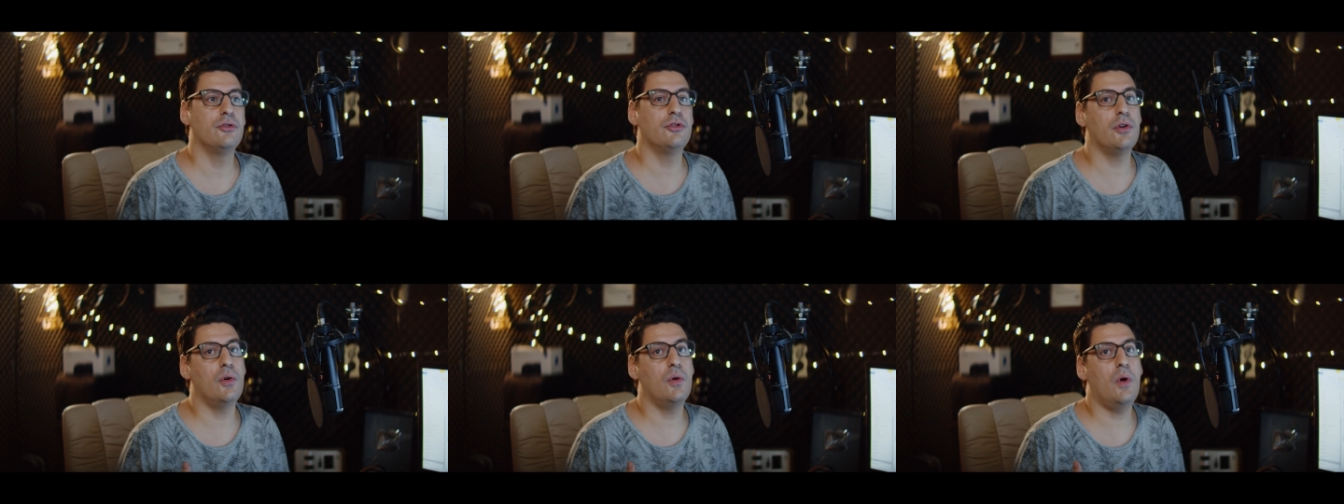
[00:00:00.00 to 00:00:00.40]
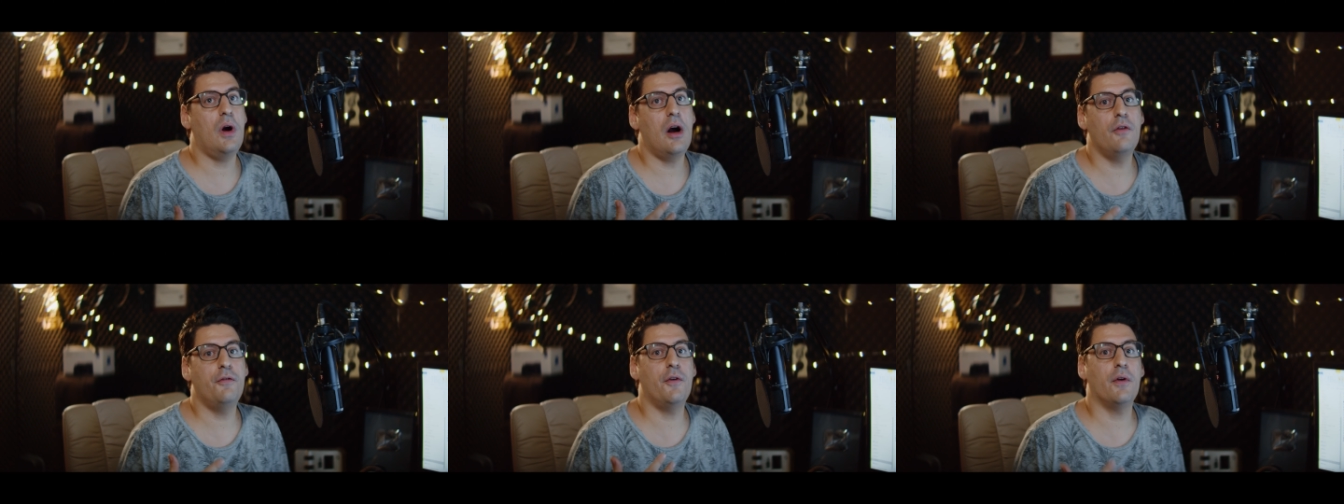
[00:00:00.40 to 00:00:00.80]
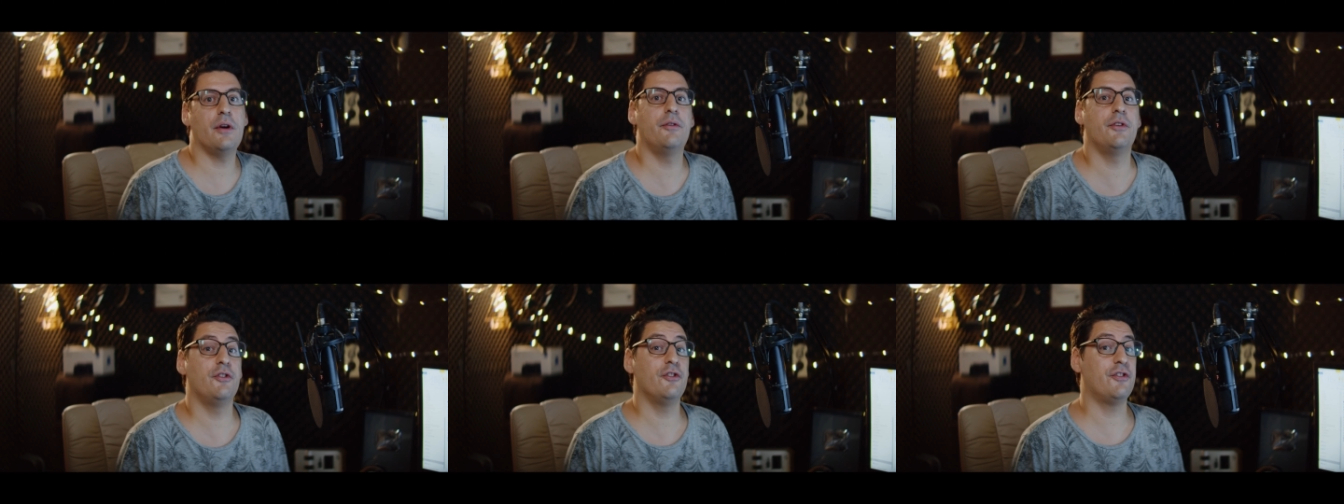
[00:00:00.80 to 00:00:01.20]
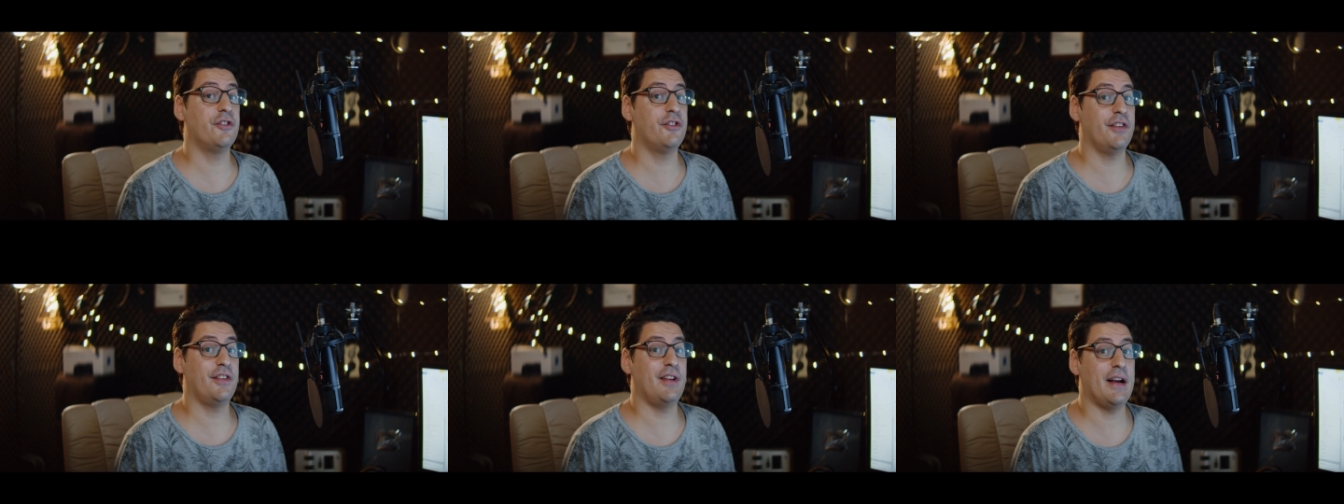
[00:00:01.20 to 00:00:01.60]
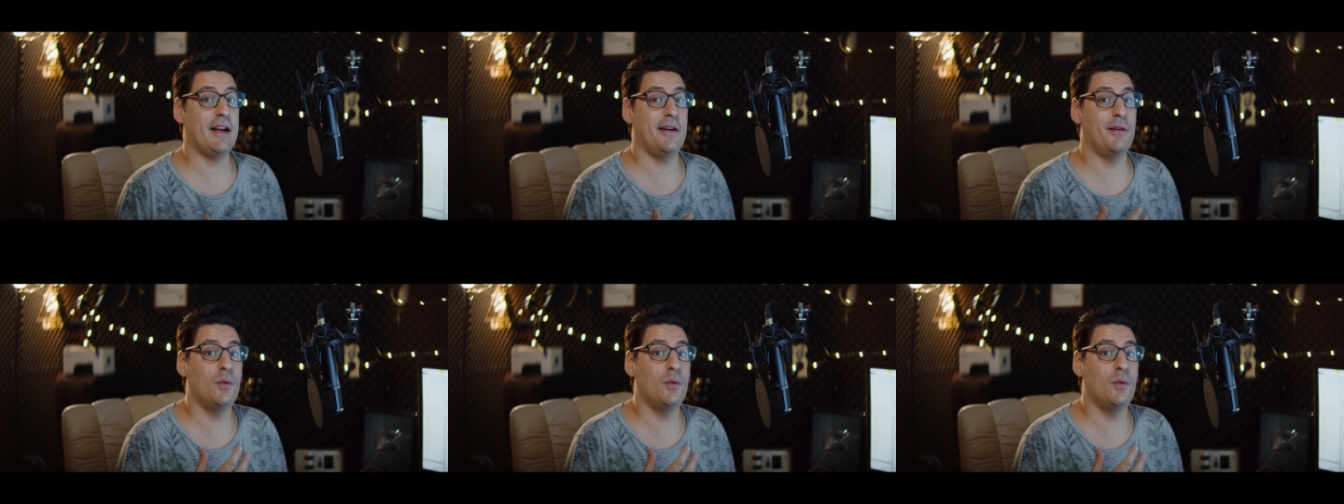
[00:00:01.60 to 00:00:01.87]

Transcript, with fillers: So how focal reducers exactly